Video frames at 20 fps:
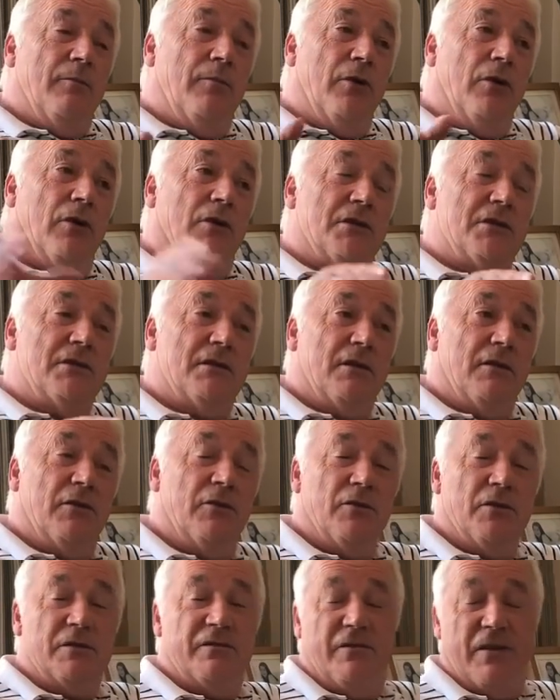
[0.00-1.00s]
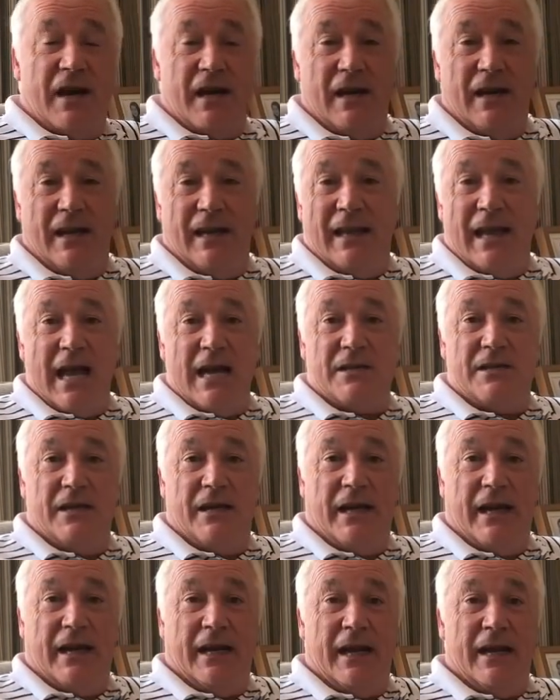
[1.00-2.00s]
but there was very little
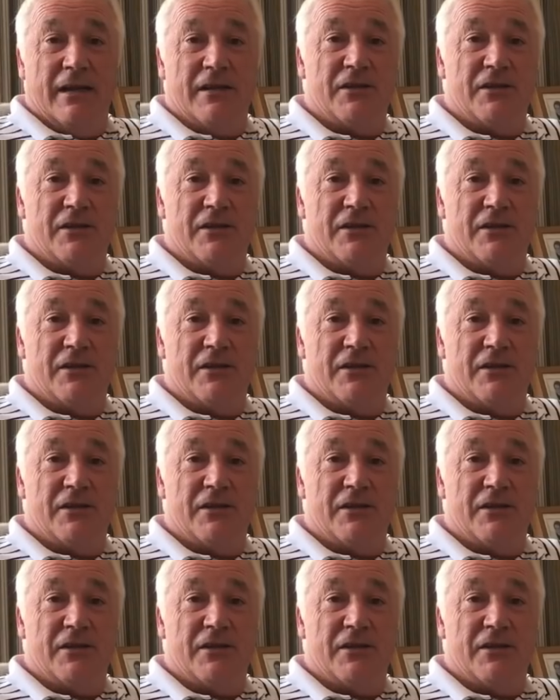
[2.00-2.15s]
acting in it.